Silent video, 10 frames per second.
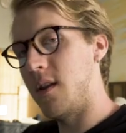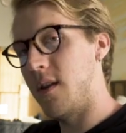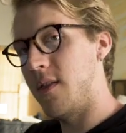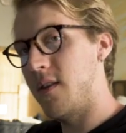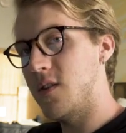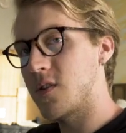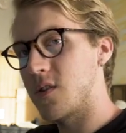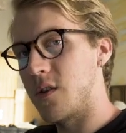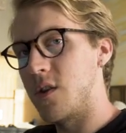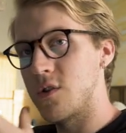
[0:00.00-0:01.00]
And in
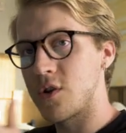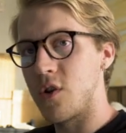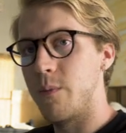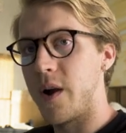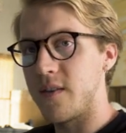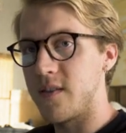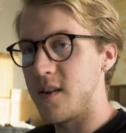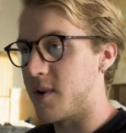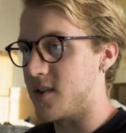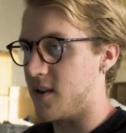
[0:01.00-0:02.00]
this you just go by
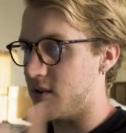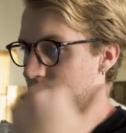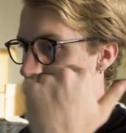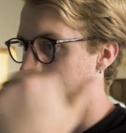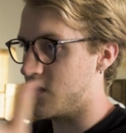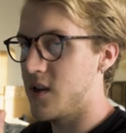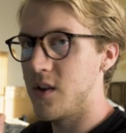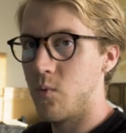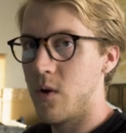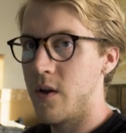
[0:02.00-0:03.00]
scene by scene. So you go
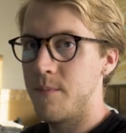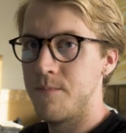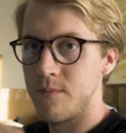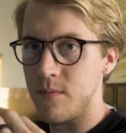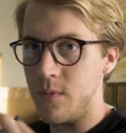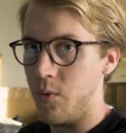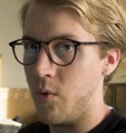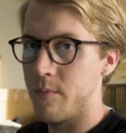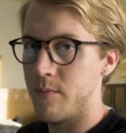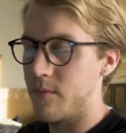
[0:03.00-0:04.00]
scene one,
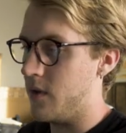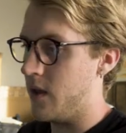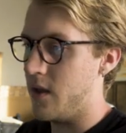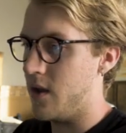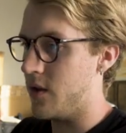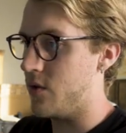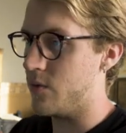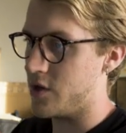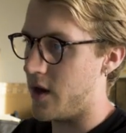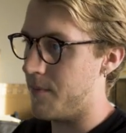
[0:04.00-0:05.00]
one, and then you
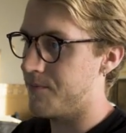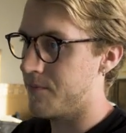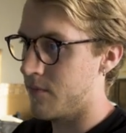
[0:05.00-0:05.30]
do a shot.